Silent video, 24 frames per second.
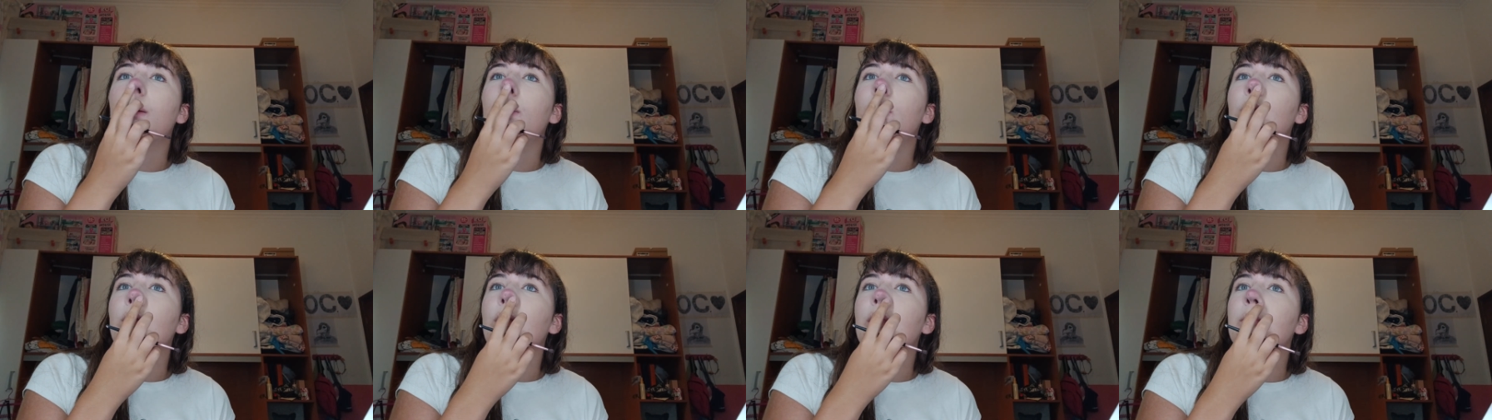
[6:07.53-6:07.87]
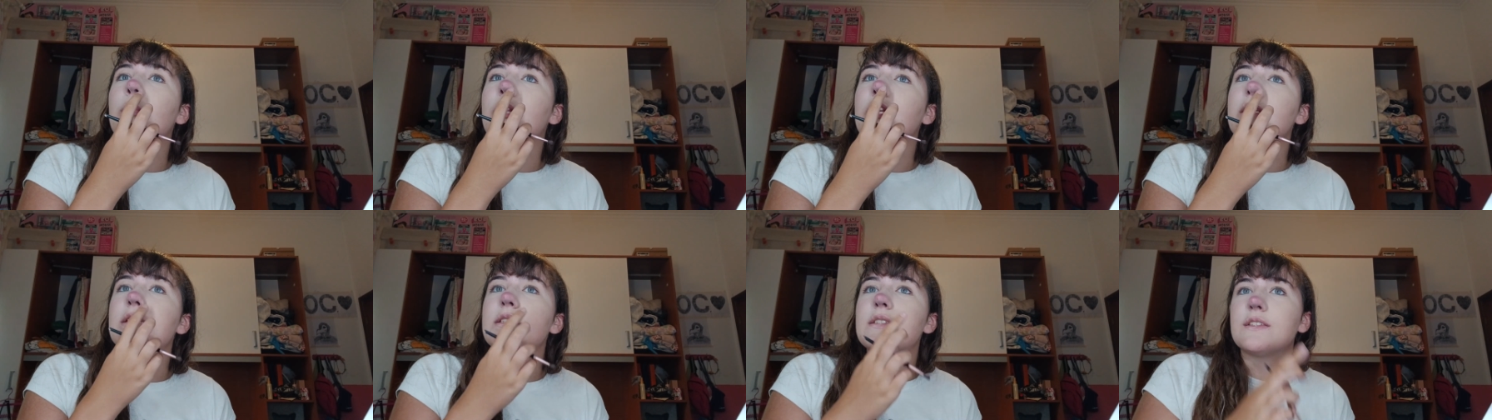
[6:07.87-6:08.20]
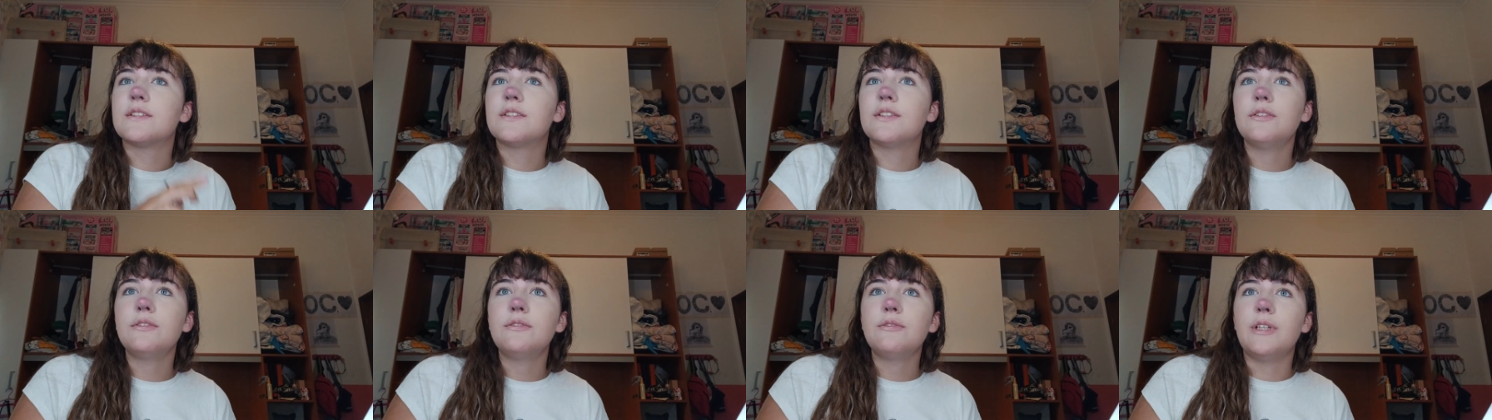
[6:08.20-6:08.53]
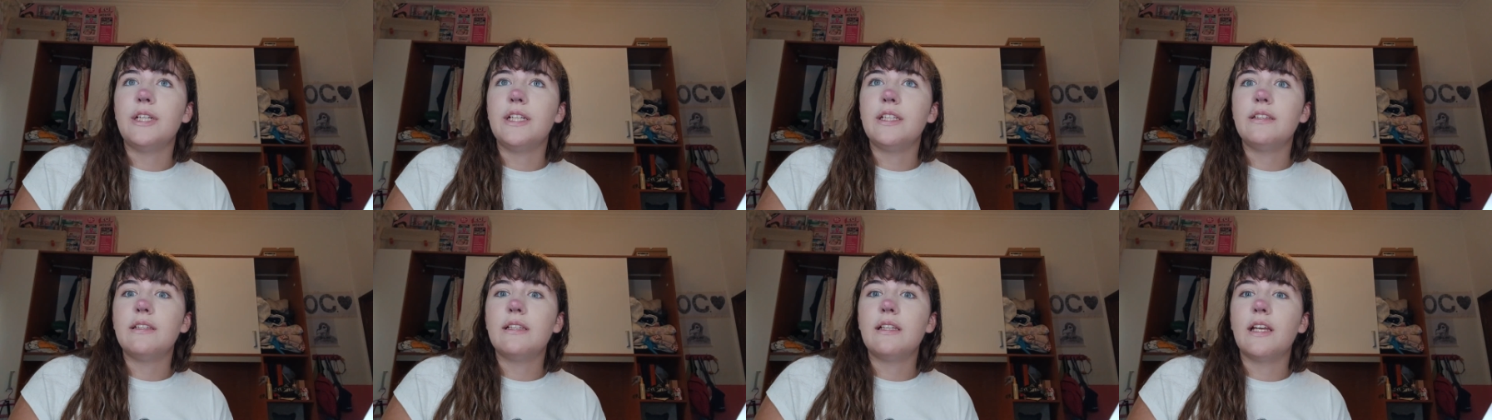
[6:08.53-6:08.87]
Okay, but it's so
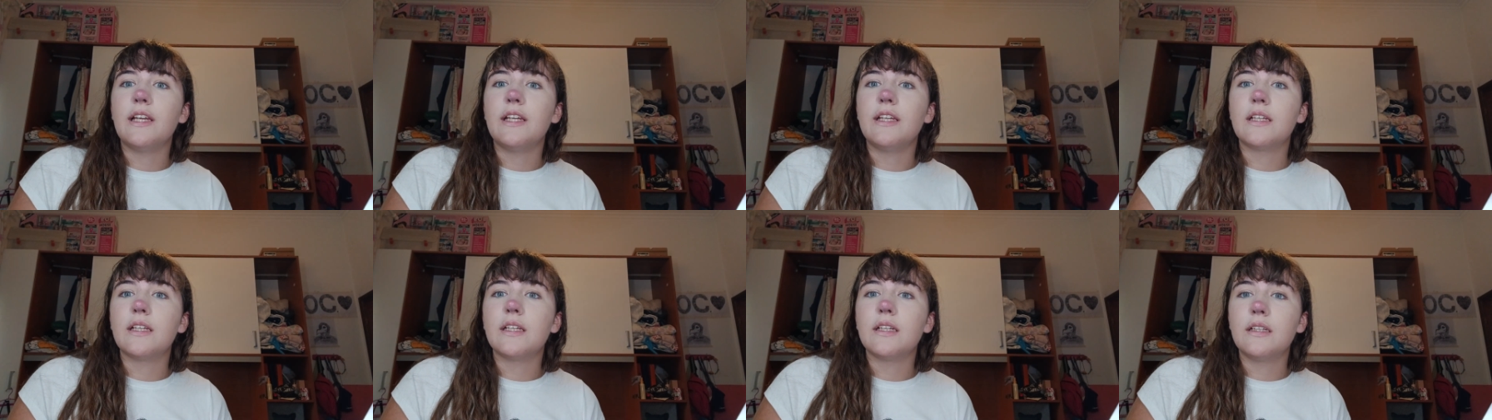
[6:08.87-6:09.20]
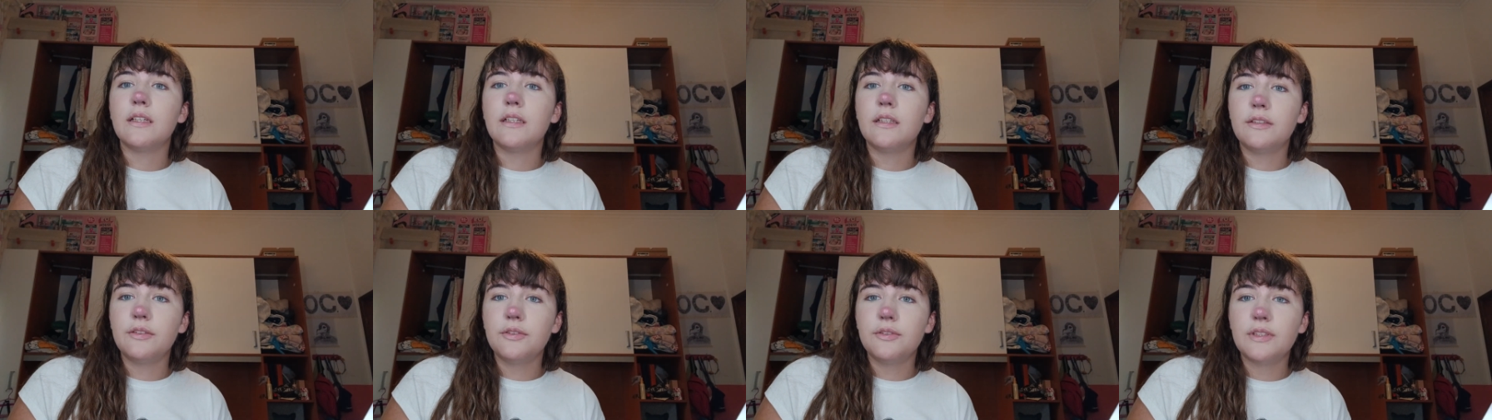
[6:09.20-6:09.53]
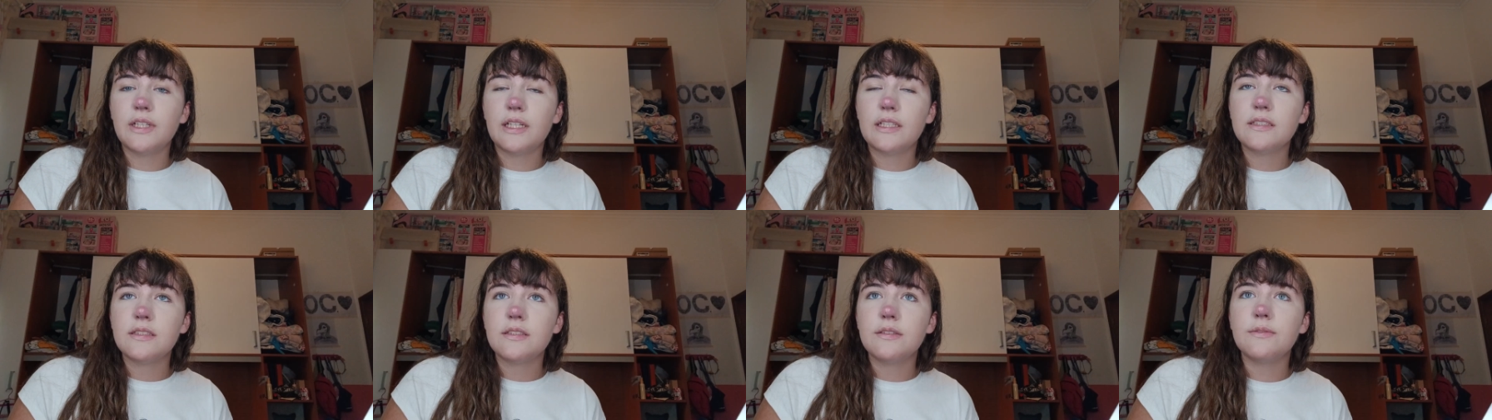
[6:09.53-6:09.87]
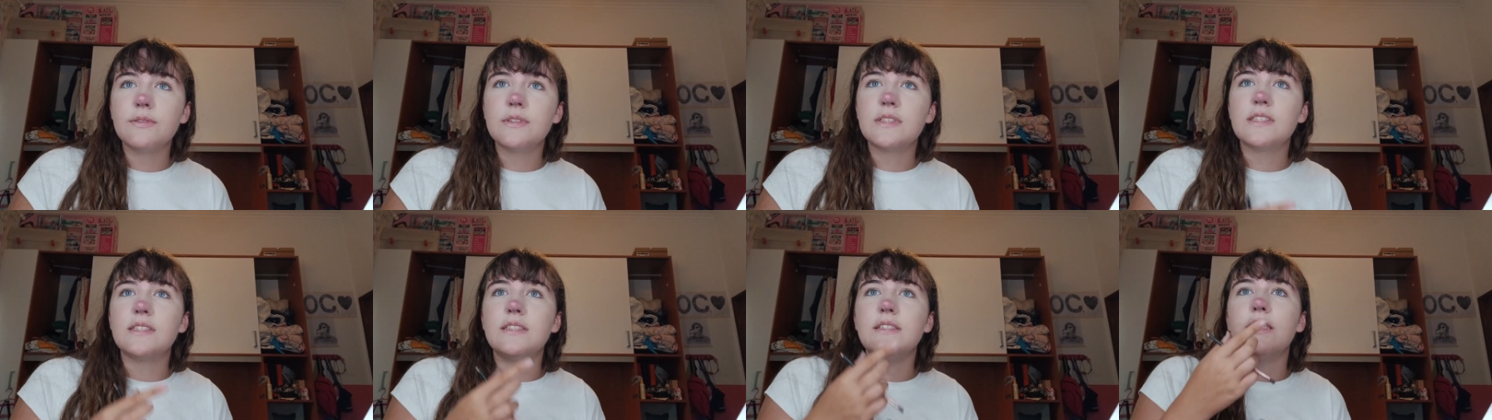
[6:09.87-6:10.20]
great, like you guys
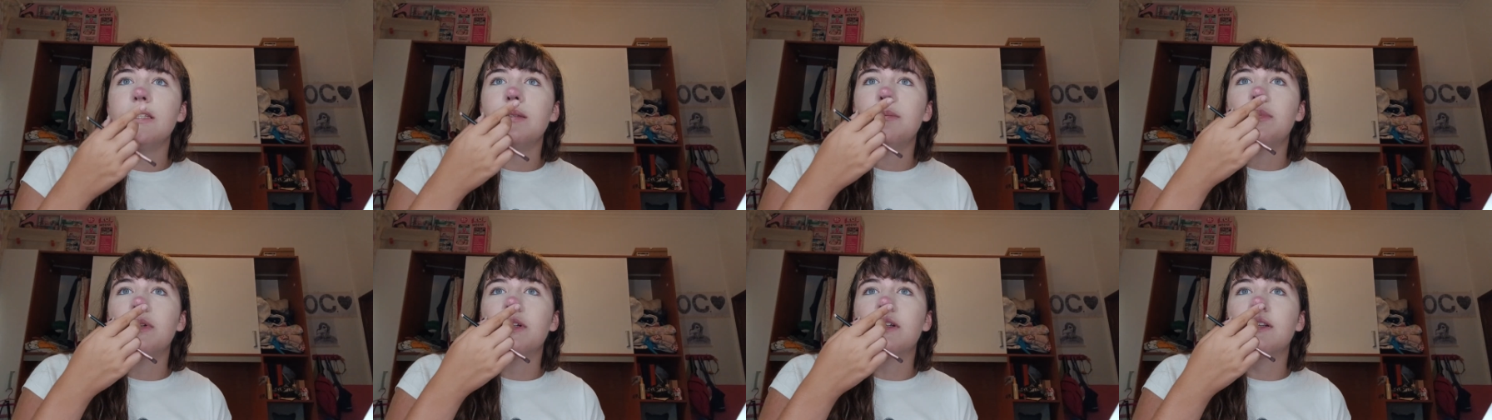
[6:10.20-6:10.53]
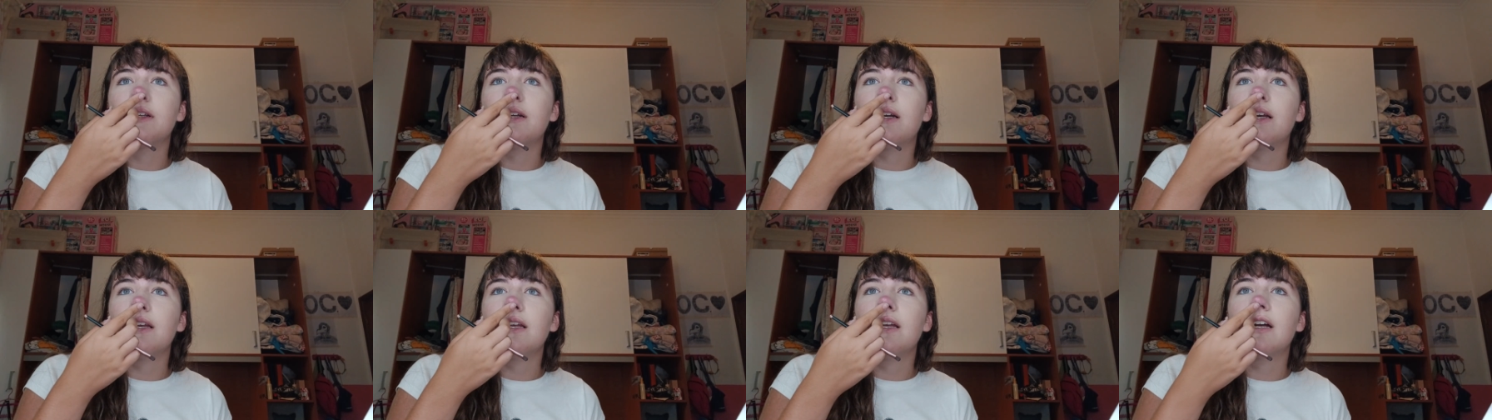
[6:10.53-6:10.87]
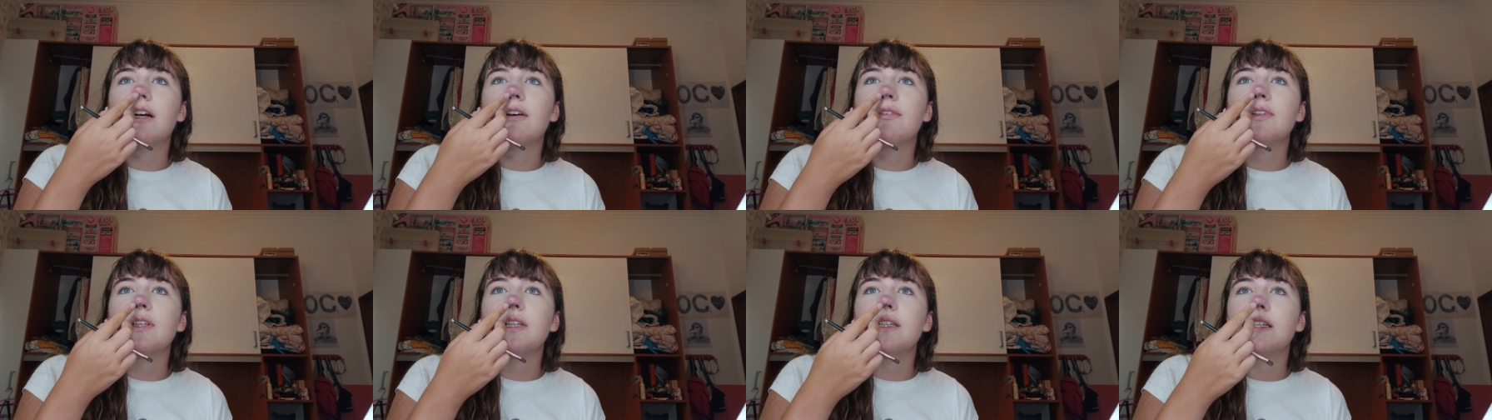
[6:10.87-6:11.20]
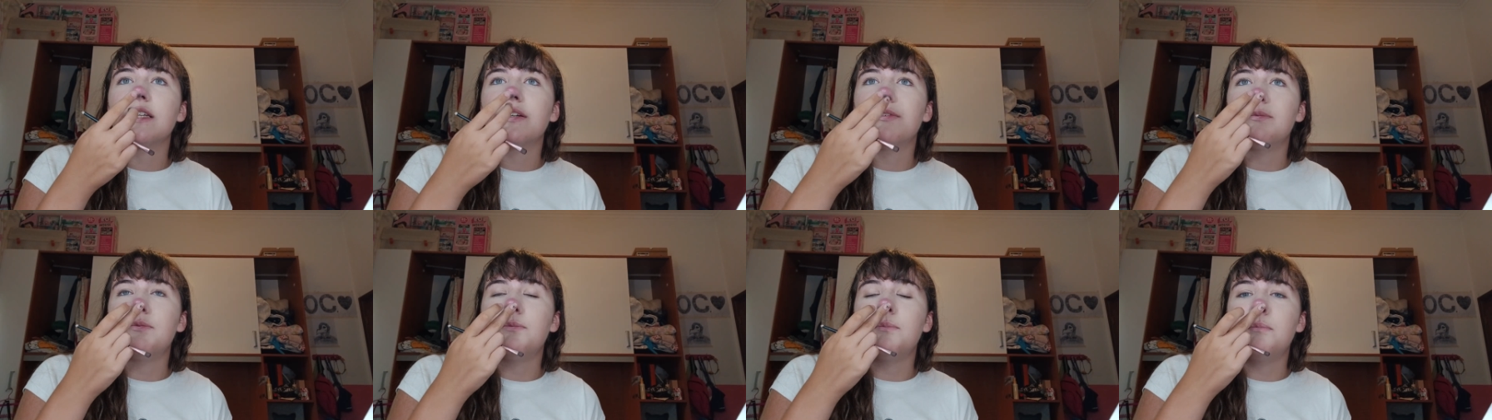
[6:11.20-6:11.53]
don't see it, but I have like
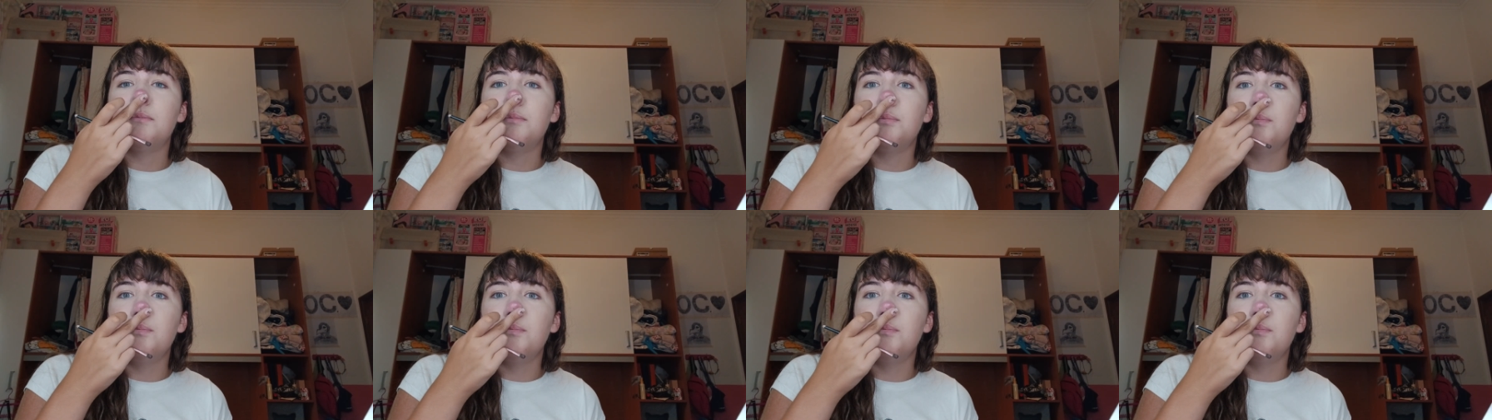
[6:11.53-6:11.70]
a